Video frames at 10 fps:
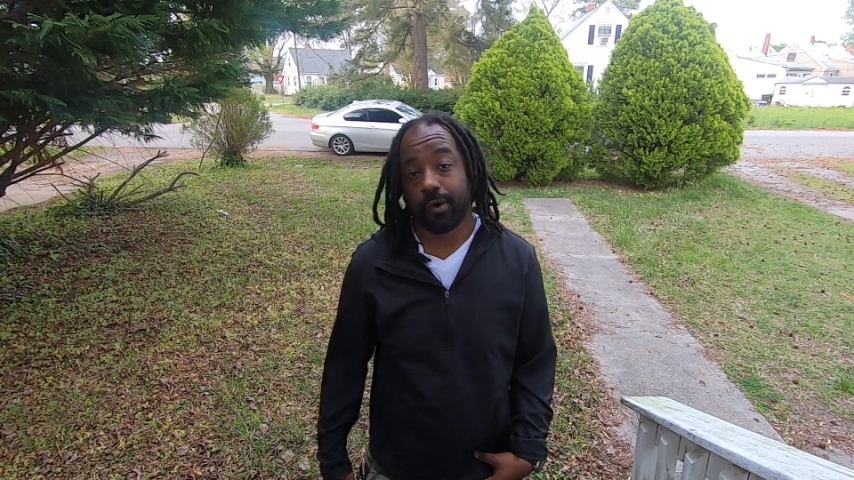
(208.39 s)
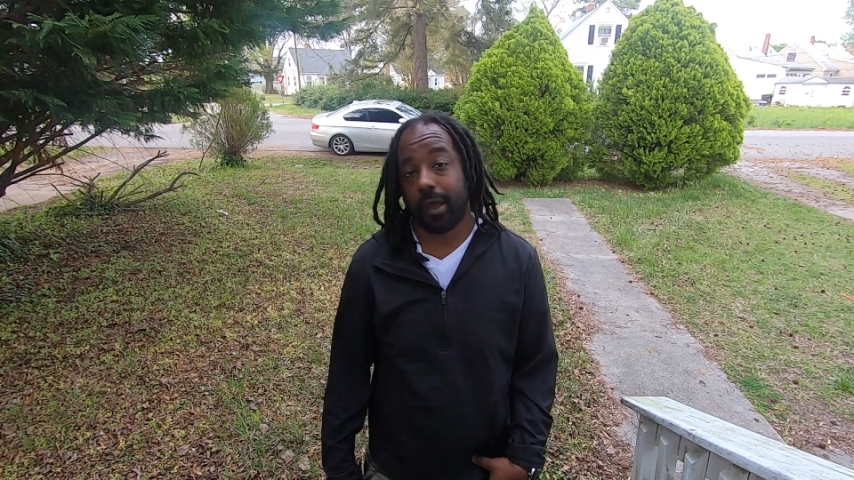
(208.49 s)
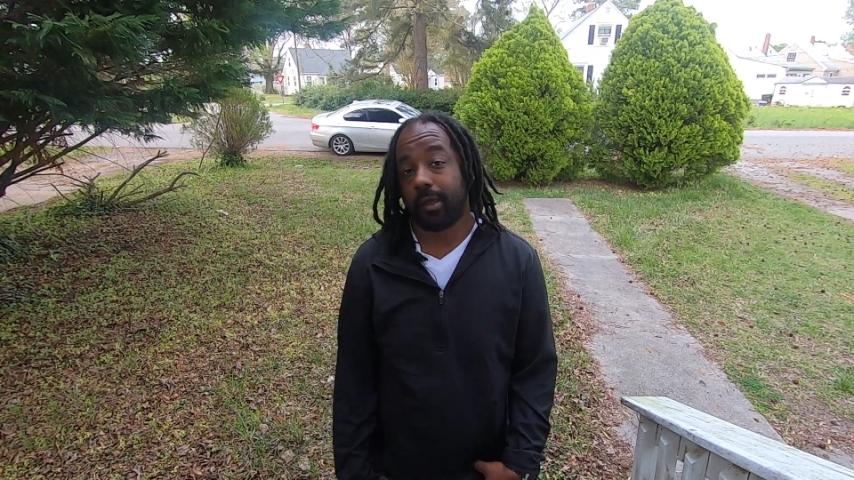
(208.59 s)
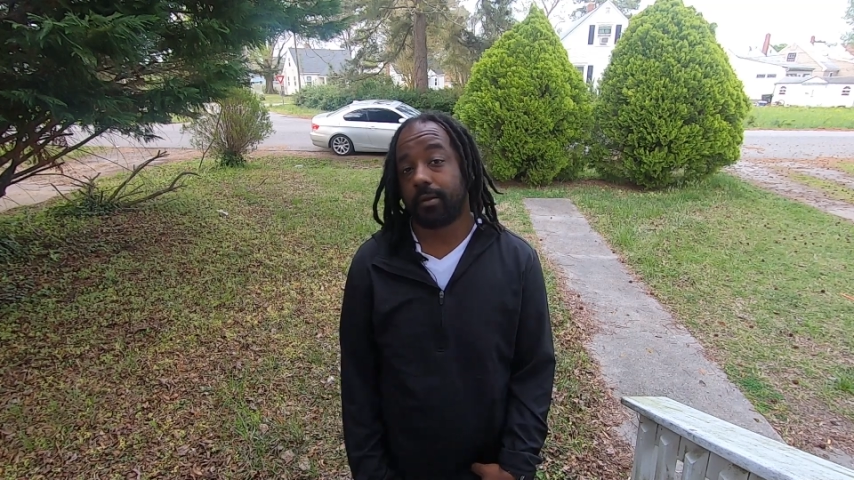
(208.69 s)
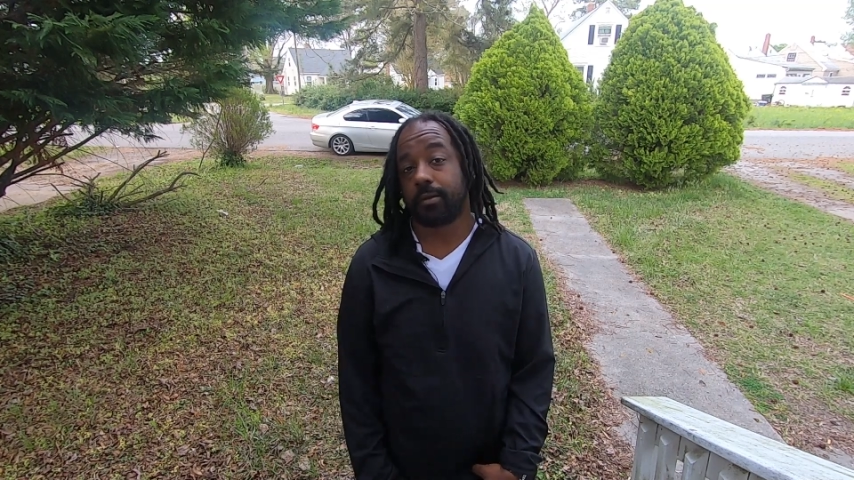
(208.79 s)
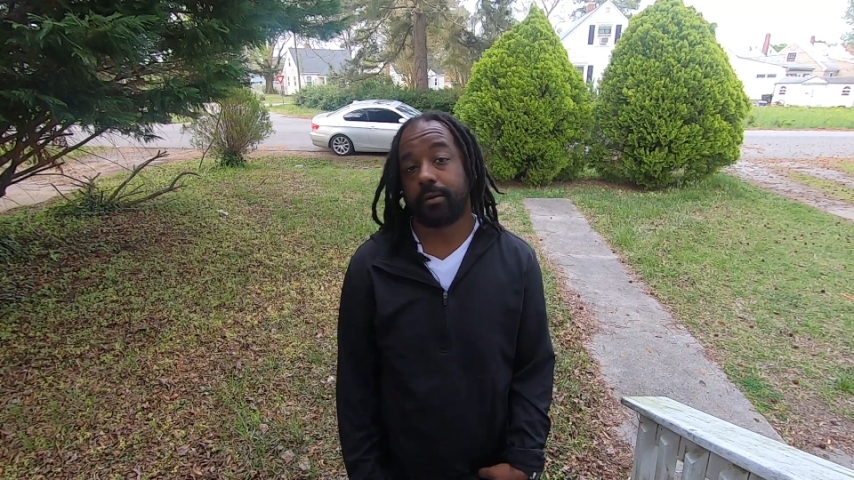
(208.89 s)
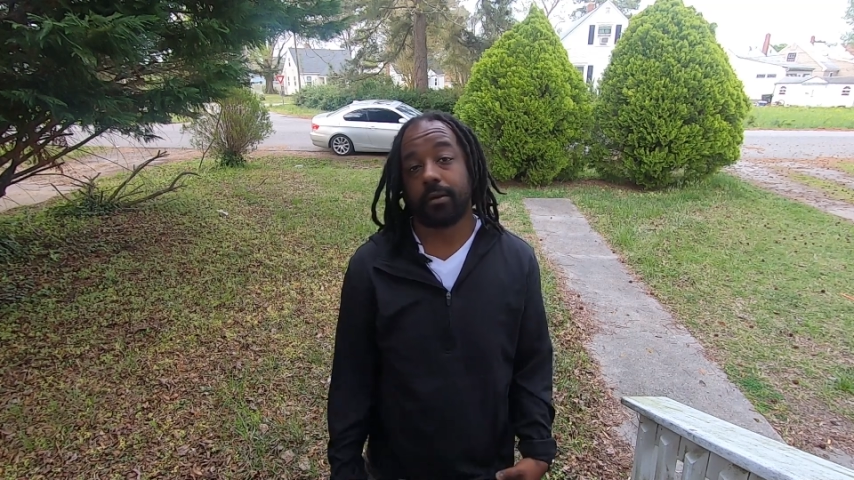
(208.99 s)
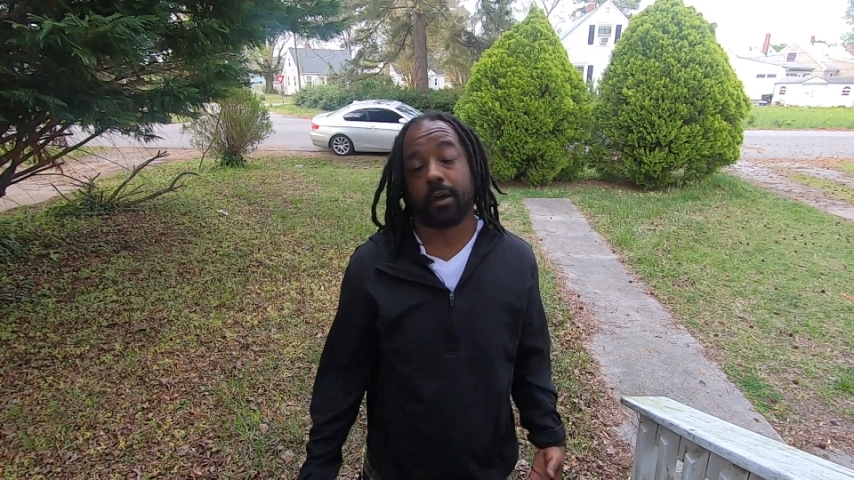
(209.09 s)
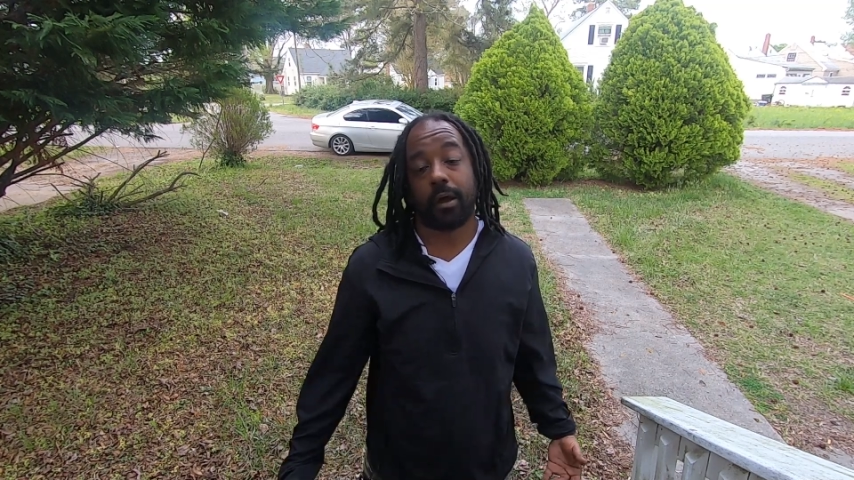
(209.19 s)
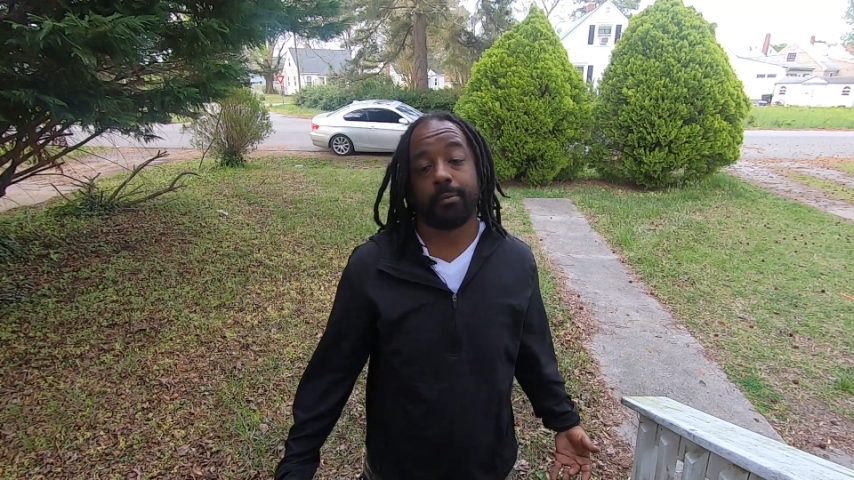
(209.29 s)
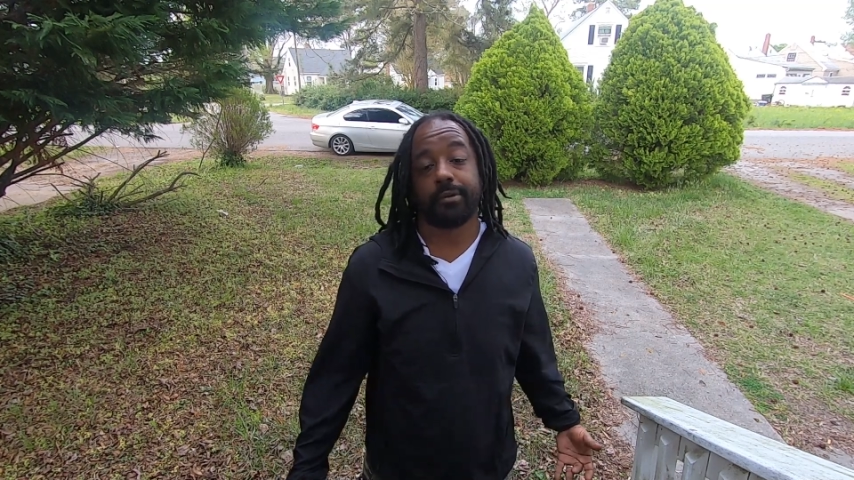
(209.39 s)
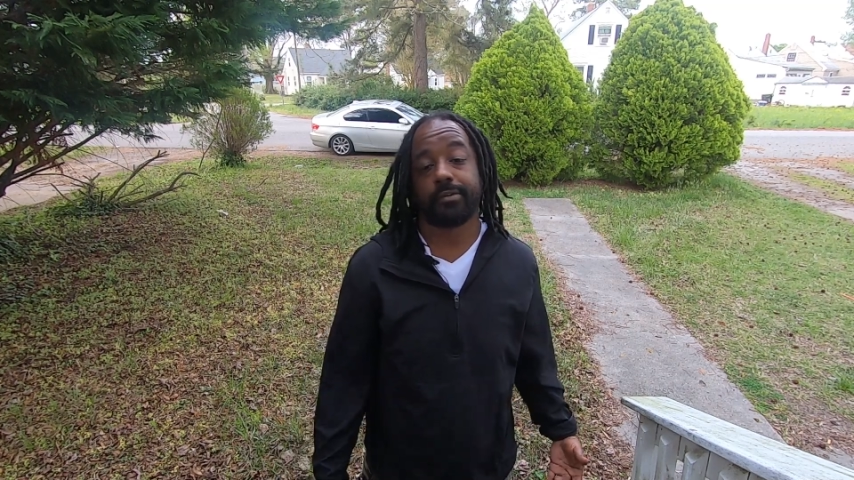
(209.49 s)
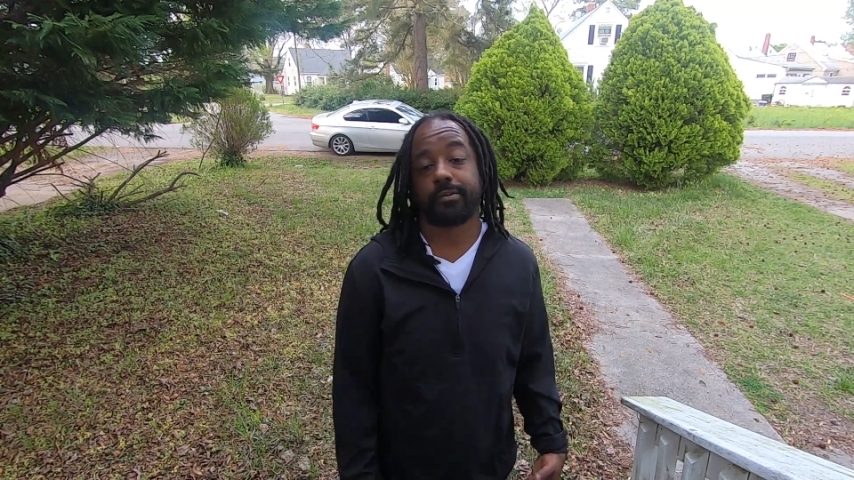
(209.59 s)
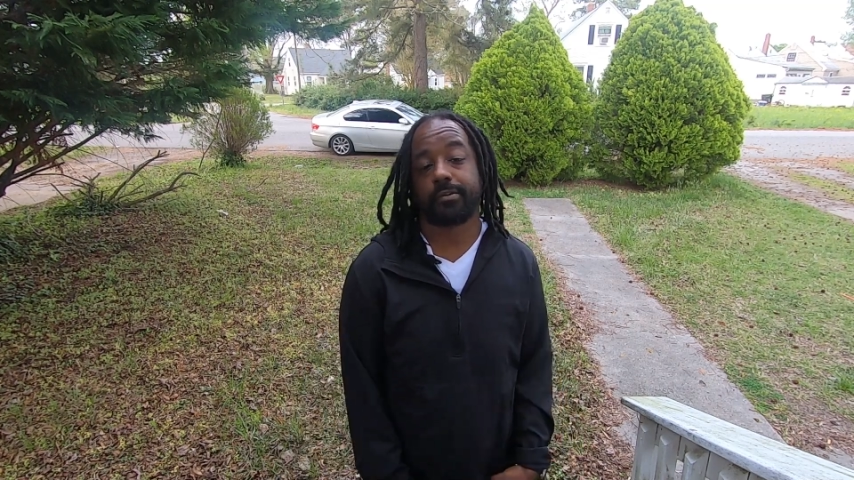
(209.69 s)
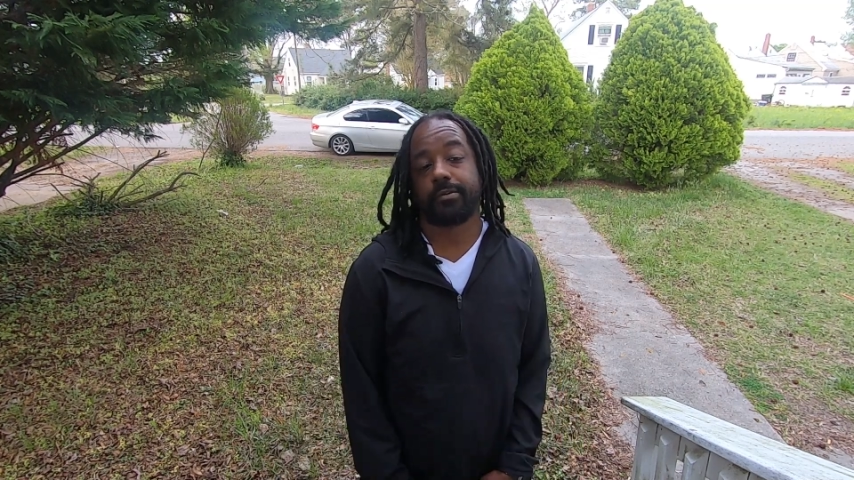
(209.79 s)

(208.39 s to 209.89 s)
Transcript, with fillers: got in the comments.